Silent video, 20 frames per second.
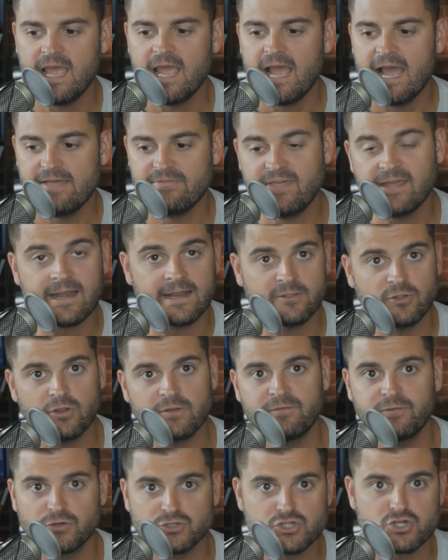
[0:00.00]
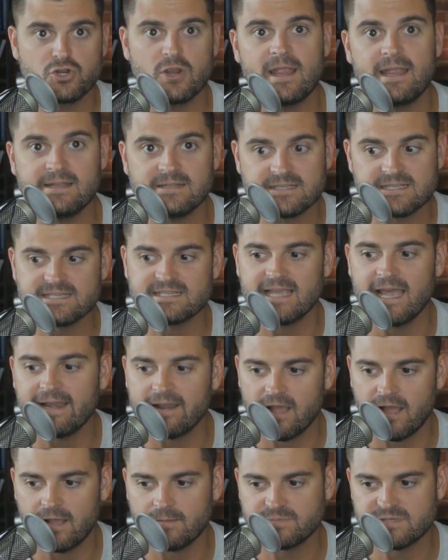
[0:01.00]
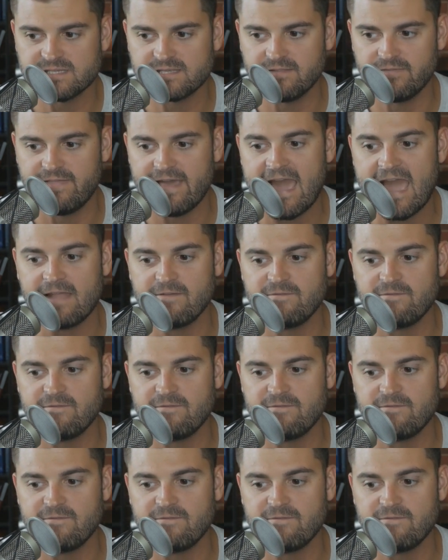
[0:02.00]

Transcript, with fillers: then I look for trade setups that